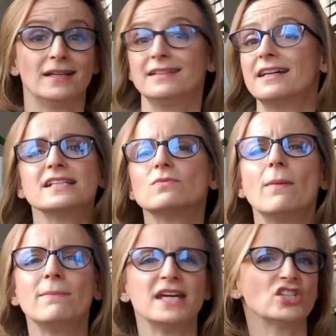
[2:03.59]
There is
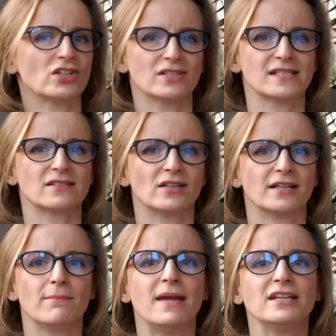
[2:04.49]
one major concern
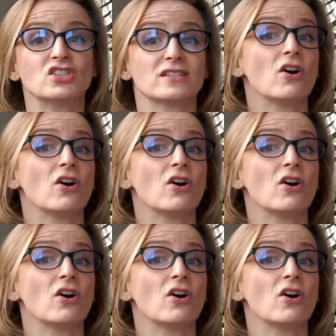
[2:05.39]
managers